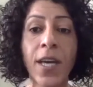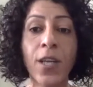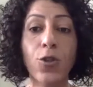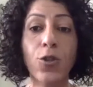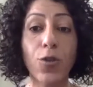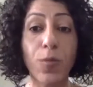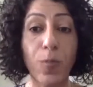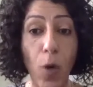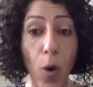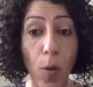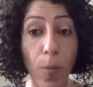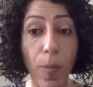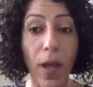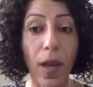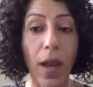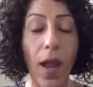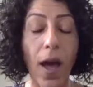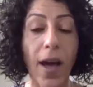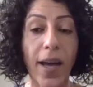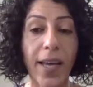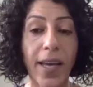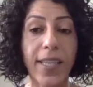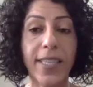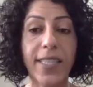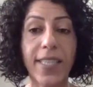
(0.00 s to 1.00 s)
to
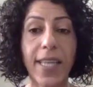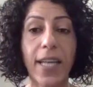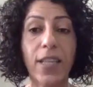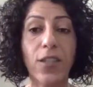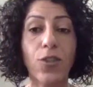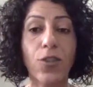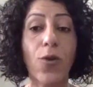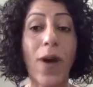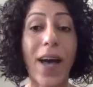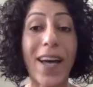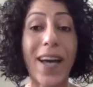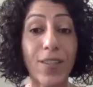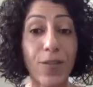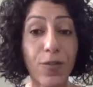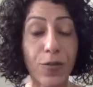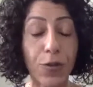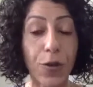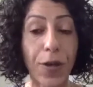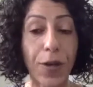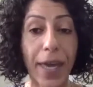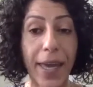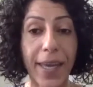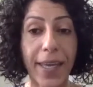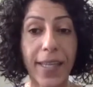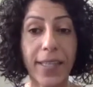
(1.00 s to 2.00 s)
mobilize and to
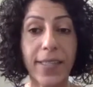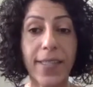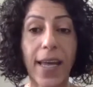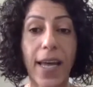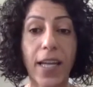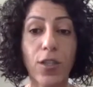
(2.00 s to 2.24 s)
advocate